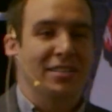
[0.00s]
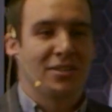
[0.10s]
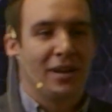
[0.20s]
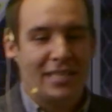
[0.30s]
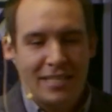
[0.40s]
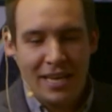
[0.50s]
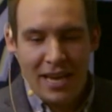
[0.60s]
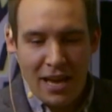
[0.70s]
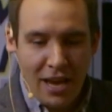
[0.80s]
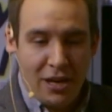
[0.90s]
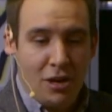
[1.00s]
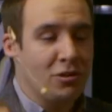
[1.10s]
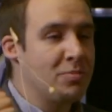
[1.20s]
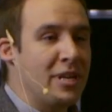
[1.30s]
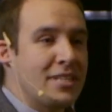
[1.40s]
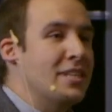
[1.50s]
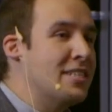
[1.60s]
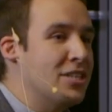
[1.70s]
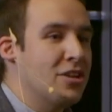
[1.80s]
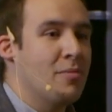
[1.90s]
So let's say a coach makes a
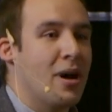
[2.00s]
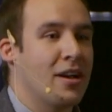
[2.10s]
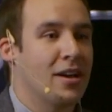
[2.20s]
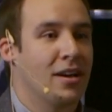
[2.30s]
decision about